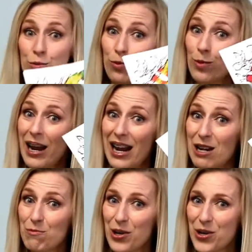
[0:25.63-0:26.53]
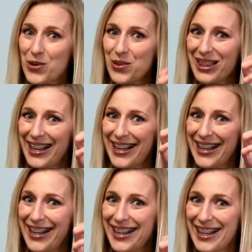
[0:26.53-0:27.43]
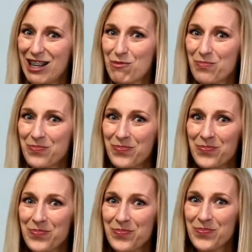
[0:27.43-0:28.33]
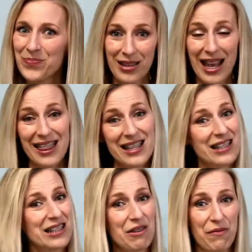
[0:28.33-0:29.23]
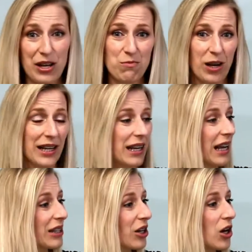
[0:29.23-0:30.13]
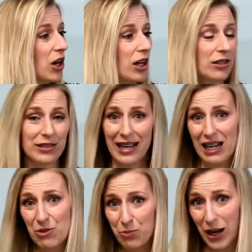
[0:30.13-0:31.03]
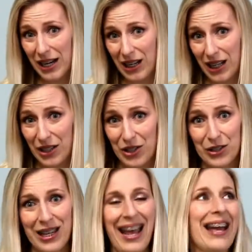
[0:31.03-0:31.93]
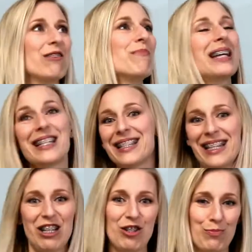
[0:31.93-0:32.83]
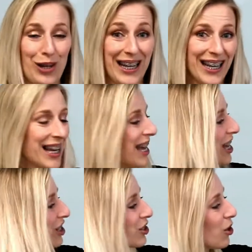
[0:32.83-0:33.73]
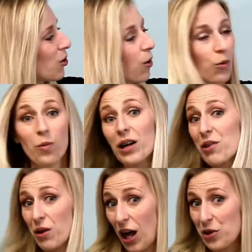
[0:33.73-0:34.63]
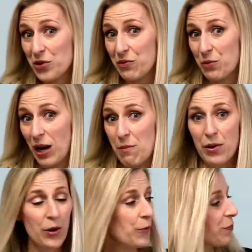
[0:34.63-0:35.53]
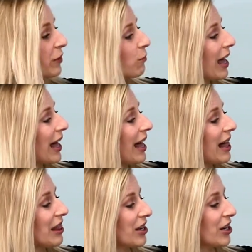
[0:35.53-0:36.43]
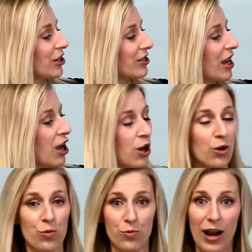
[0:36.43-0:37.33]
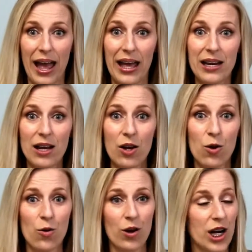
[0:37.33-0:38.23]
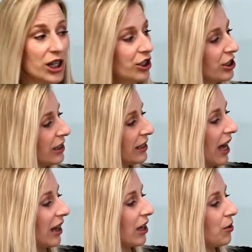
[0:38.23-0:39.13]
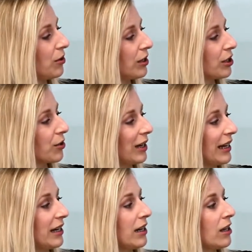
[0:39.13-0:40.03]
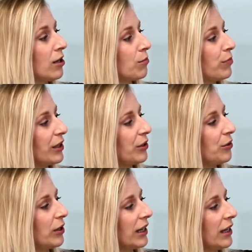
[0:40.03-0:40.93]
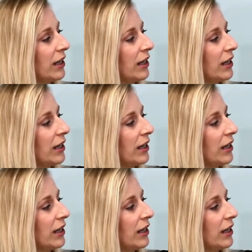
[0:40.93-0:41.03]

rainbow theme. This is a fun one. It's all nice bright colors and makes us think of spring. So what are the colors of the rainbow? Well, there's red, orange, yellow, green, blue,